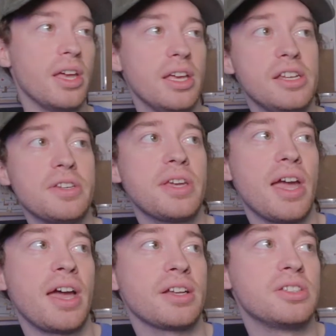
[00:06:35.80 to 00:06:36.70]
easy to
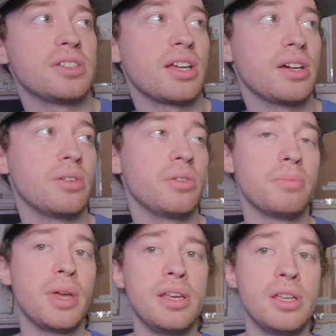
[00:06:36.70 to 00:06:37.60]
get actors out.
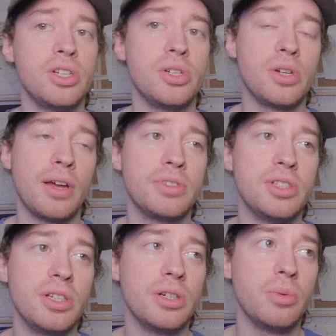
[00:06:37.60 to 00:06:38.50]
Main issues you have to
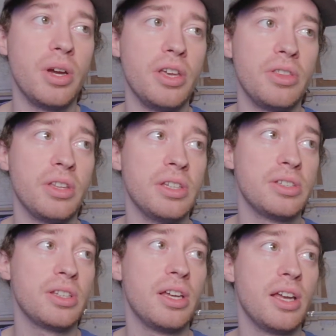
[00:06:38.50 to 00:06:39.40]
deal with
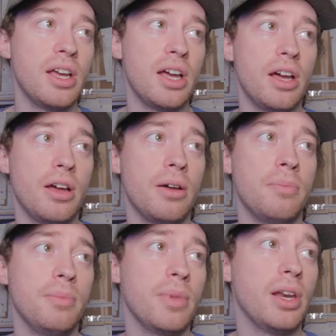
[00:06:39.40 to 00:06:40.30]
is
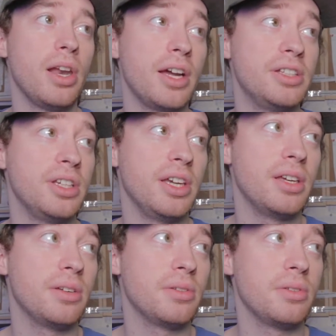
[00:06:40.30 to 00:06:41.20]
lighting
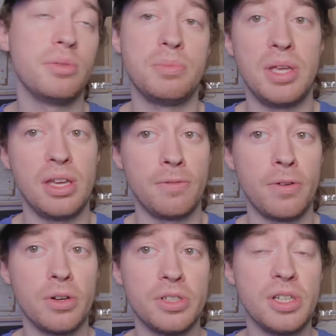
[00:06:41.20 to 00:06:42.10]
it. Being a
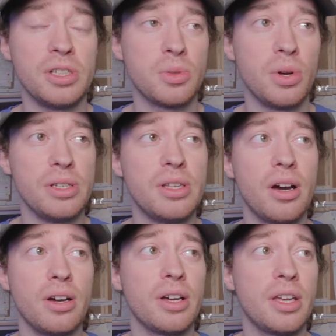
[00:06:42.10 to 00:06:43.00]
forest, it is quite
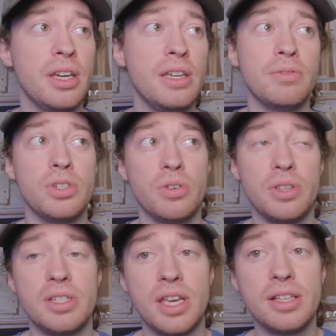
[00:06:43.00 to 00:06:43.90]
dark, and even during
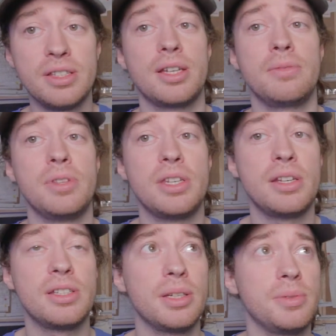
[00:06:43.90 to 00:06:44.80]
the daytime, for the
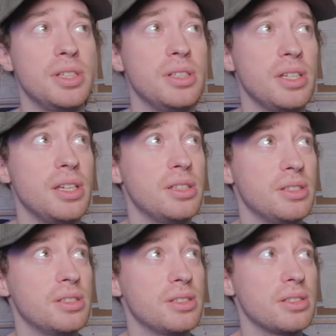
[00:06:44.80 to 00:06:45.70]
daytime scenes, it
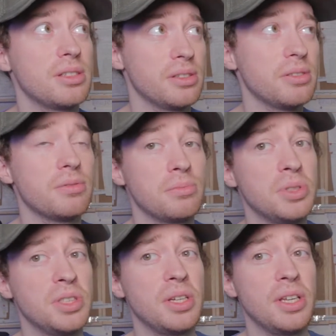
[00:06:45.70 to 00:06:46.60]
is
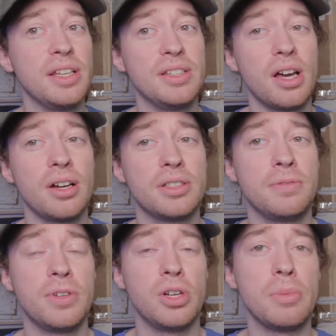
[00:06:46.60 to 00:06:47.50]
particularly dark to
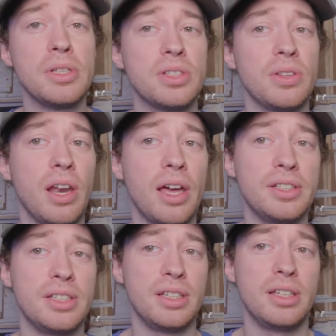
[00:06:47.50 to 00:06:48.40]
film, and so the
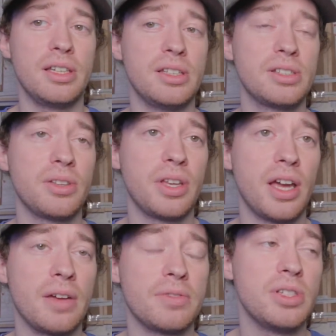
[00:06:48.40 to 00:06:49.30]
lighting is something
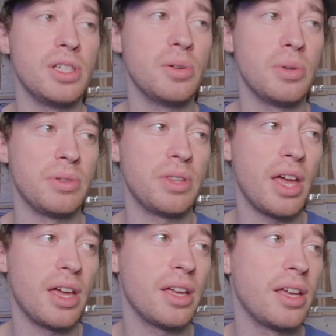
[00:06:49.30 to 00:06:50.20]
I have to deal with in
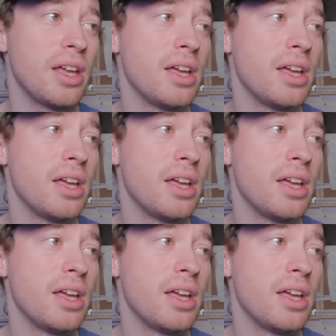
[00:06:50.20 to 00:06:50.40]
that.